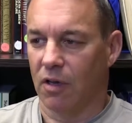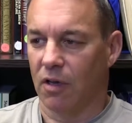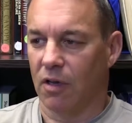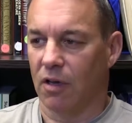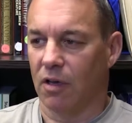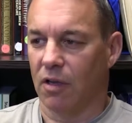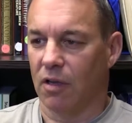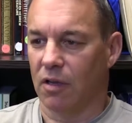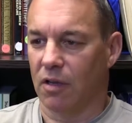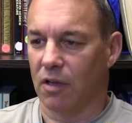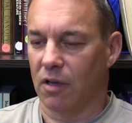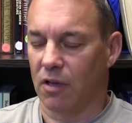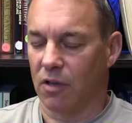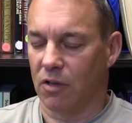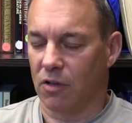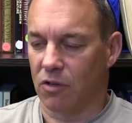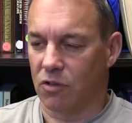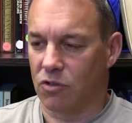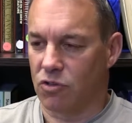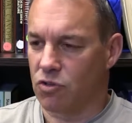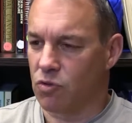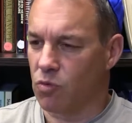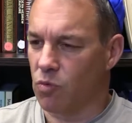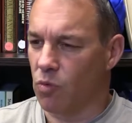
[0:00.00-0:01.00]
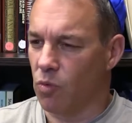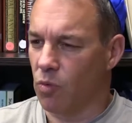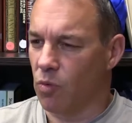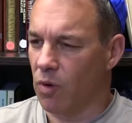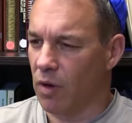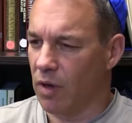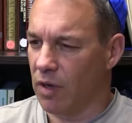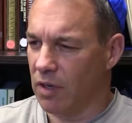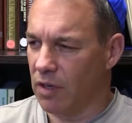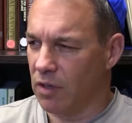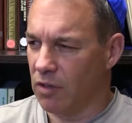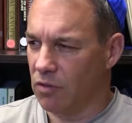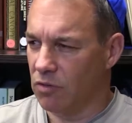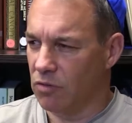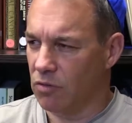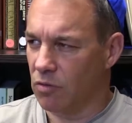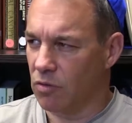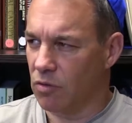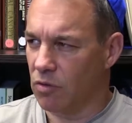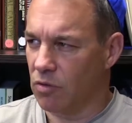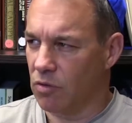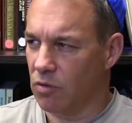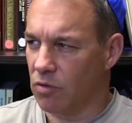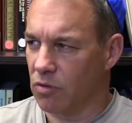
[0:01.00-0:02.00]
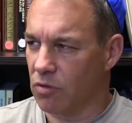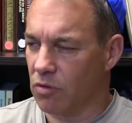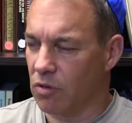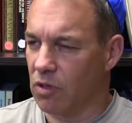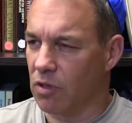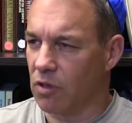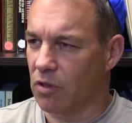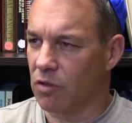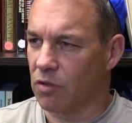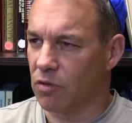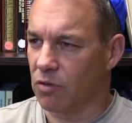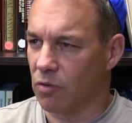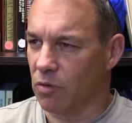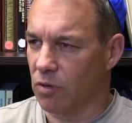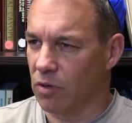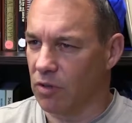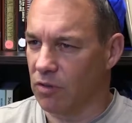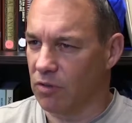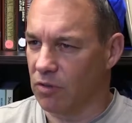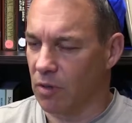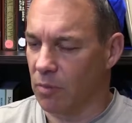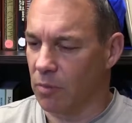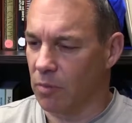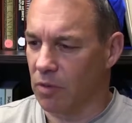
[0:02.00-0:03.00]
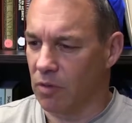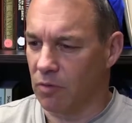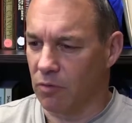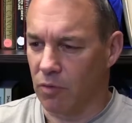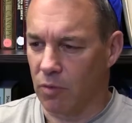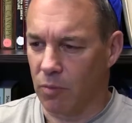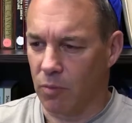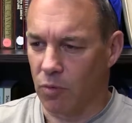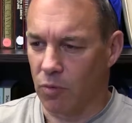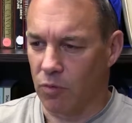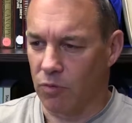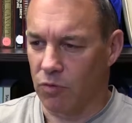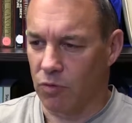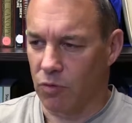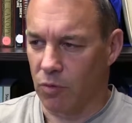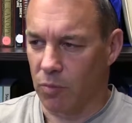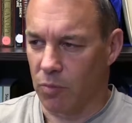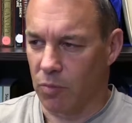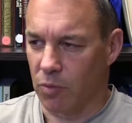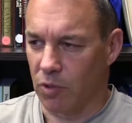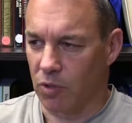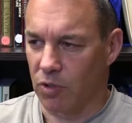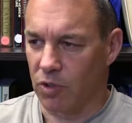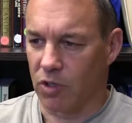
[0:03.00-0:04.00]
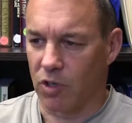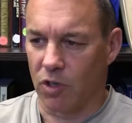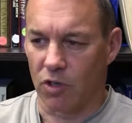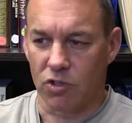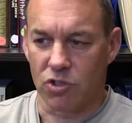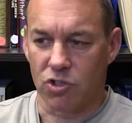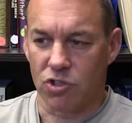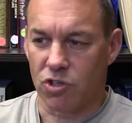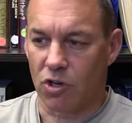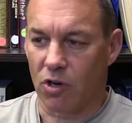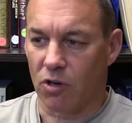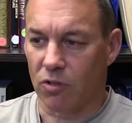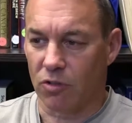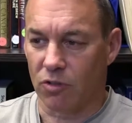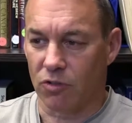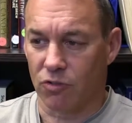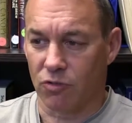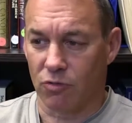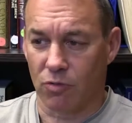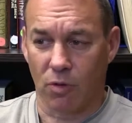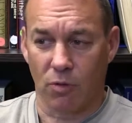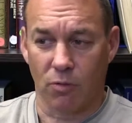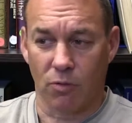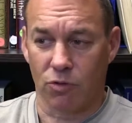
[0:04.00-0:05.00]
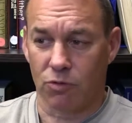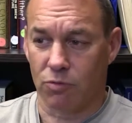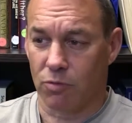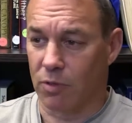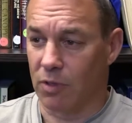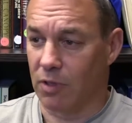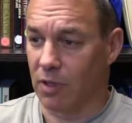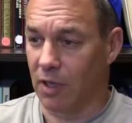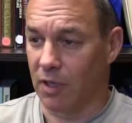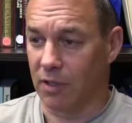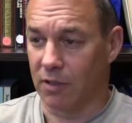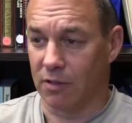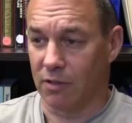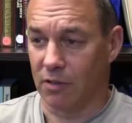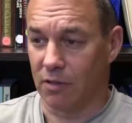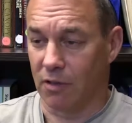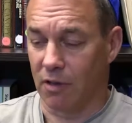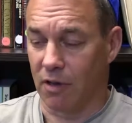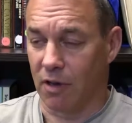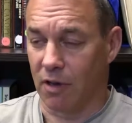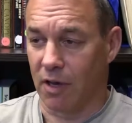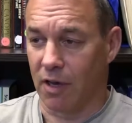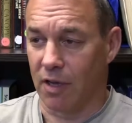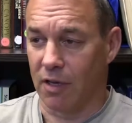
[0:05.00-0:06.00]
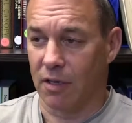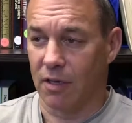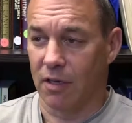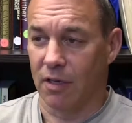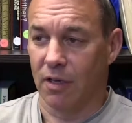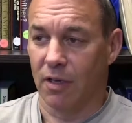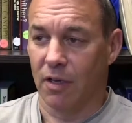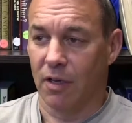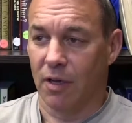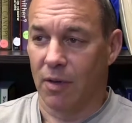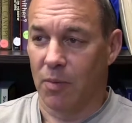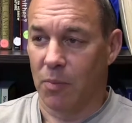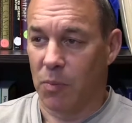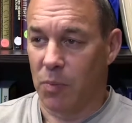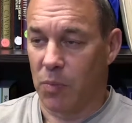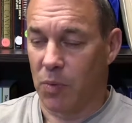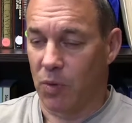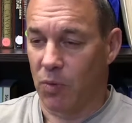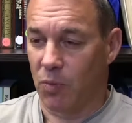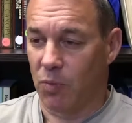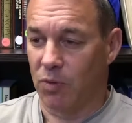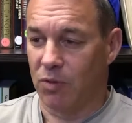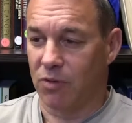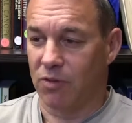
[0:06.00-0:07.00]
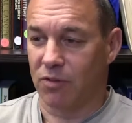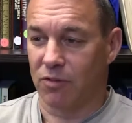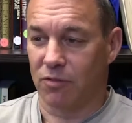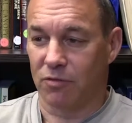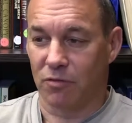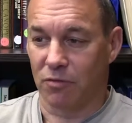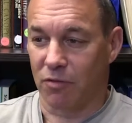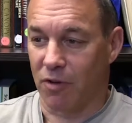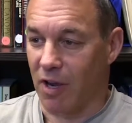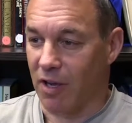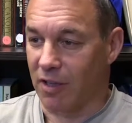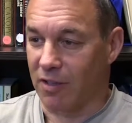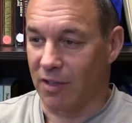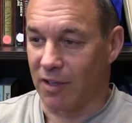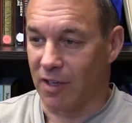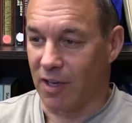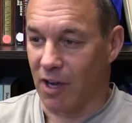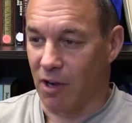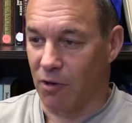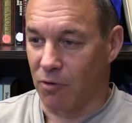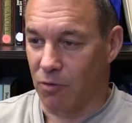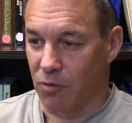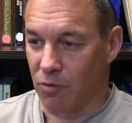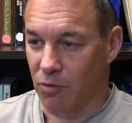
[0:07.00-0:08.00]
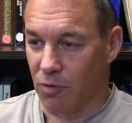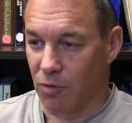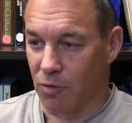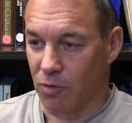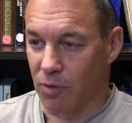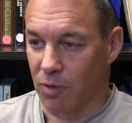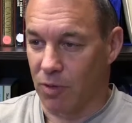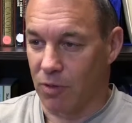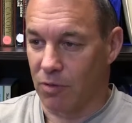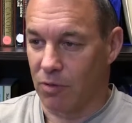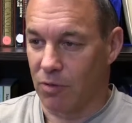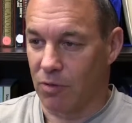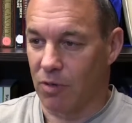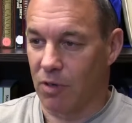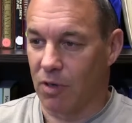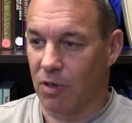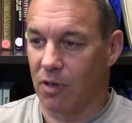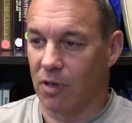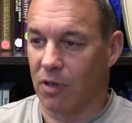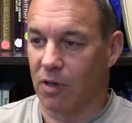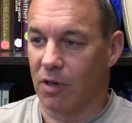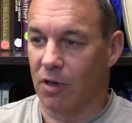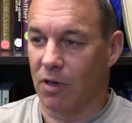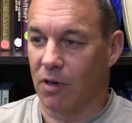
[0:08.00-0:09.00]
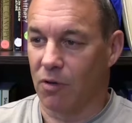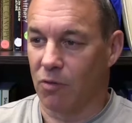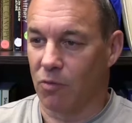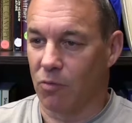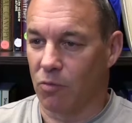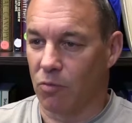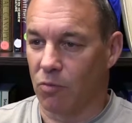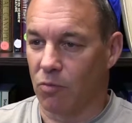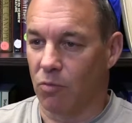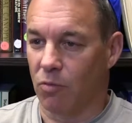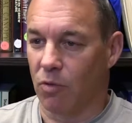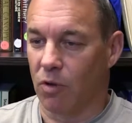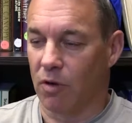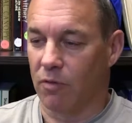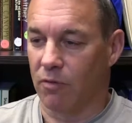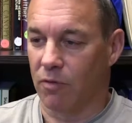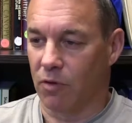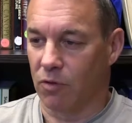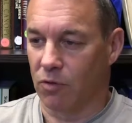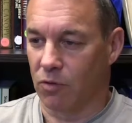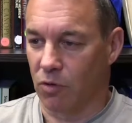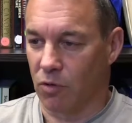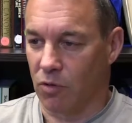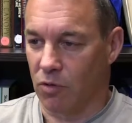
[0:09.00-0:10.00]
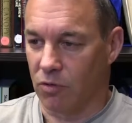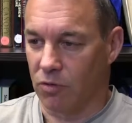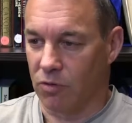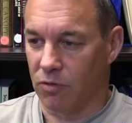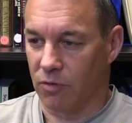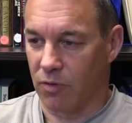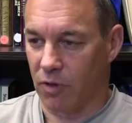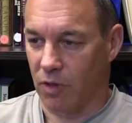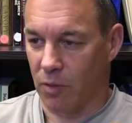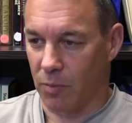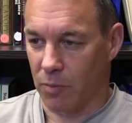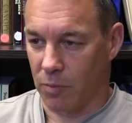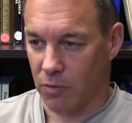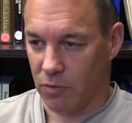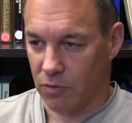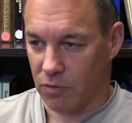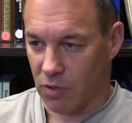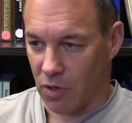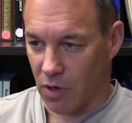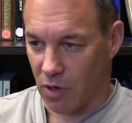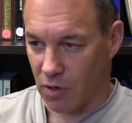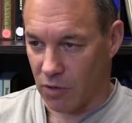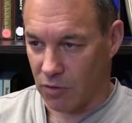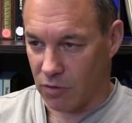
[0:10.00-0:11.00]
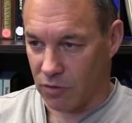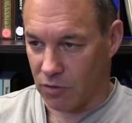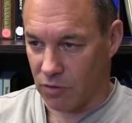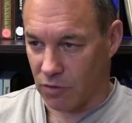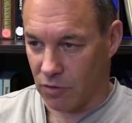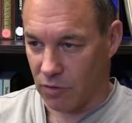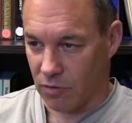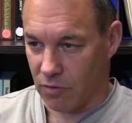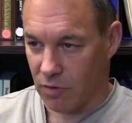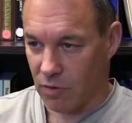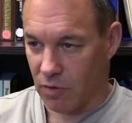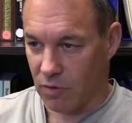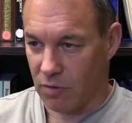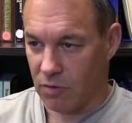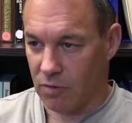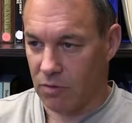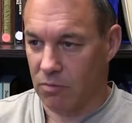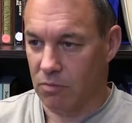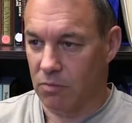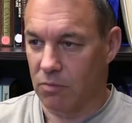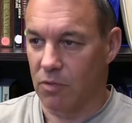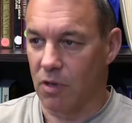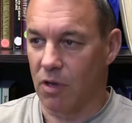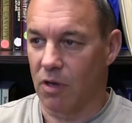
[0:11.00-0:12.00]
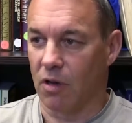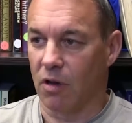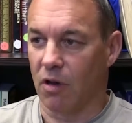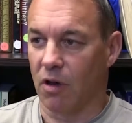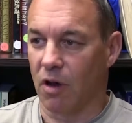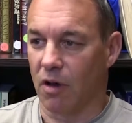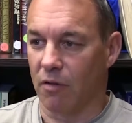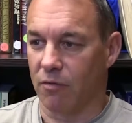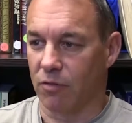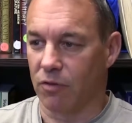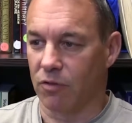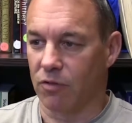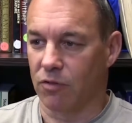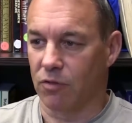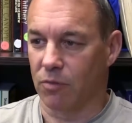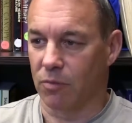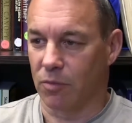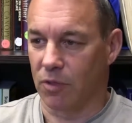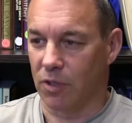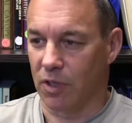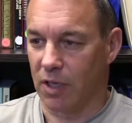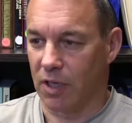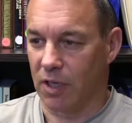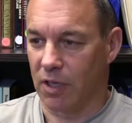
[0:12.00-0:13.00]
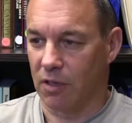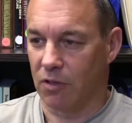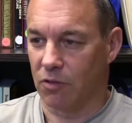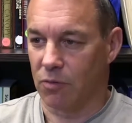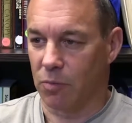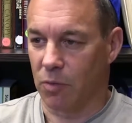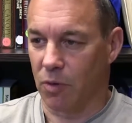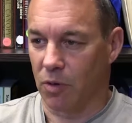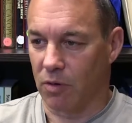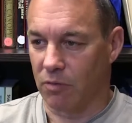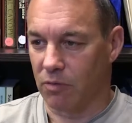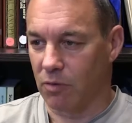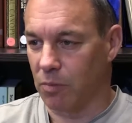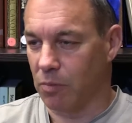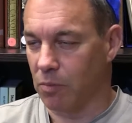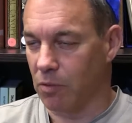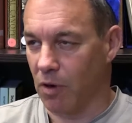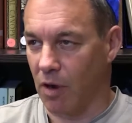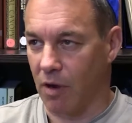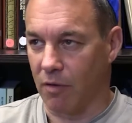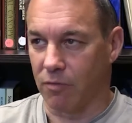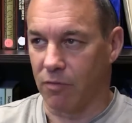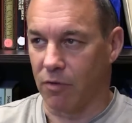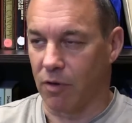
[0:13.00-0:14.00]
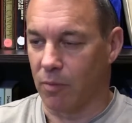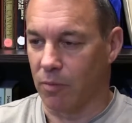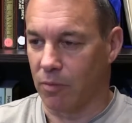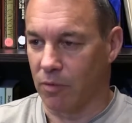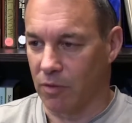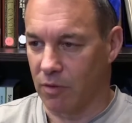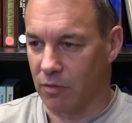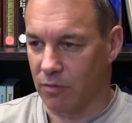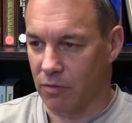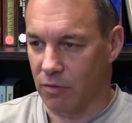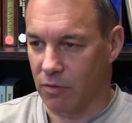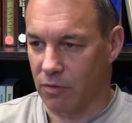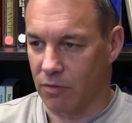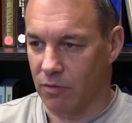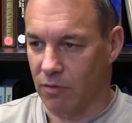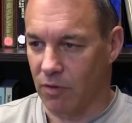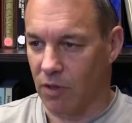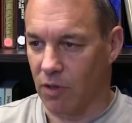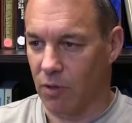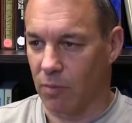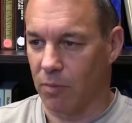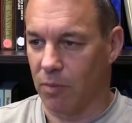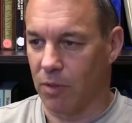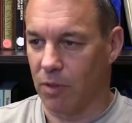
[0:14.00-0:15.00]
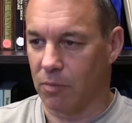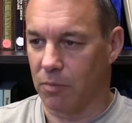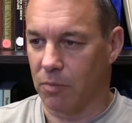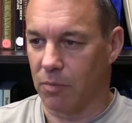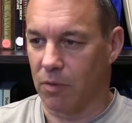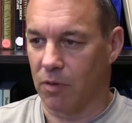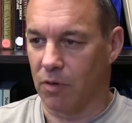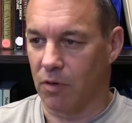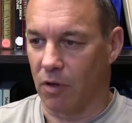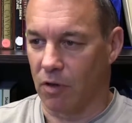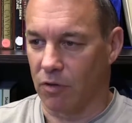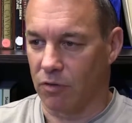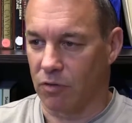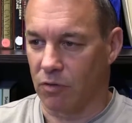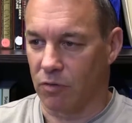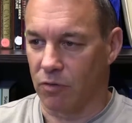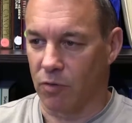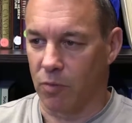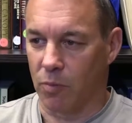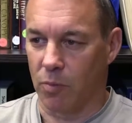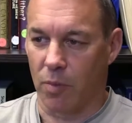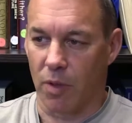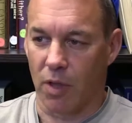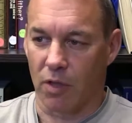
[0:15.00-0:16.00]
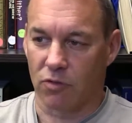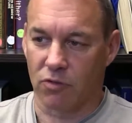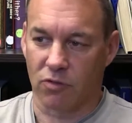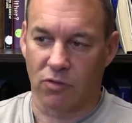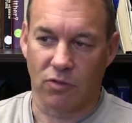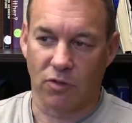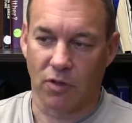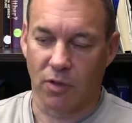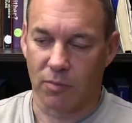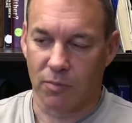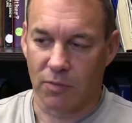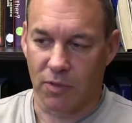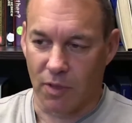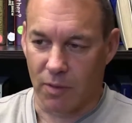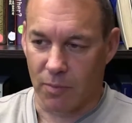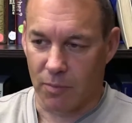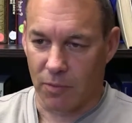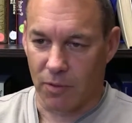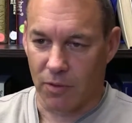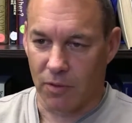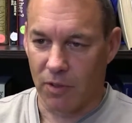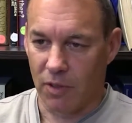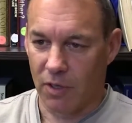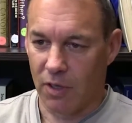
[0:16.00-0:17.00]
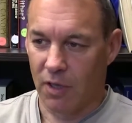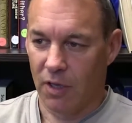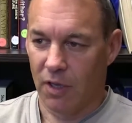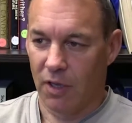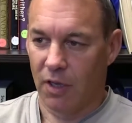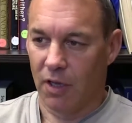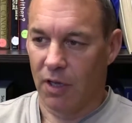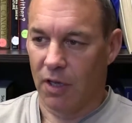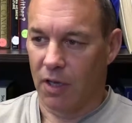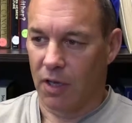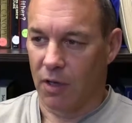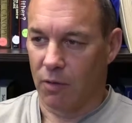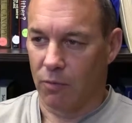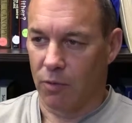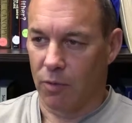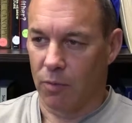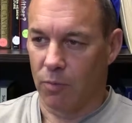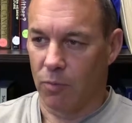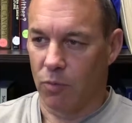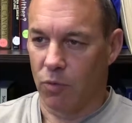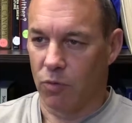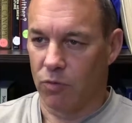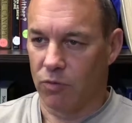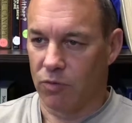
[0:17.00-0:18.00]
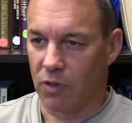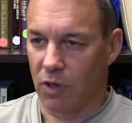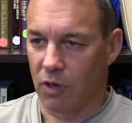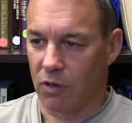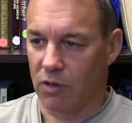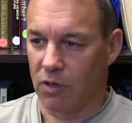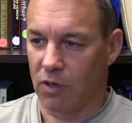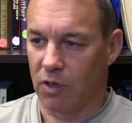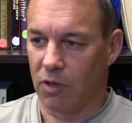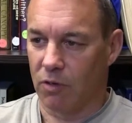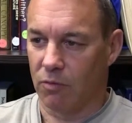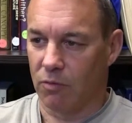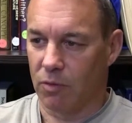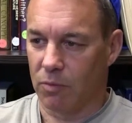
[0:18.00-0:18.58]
Uh, then in the 20s or th in the 30s, I believe, we moved to a building on Charlotte Street, which we liked a lot, but we just frankly outgrew it. Uh, one of our local developers, Carl Silver, uh, offered some land as part of a proffer, I believe, for development, but also for Beth Sholom Temple. And we moved out here.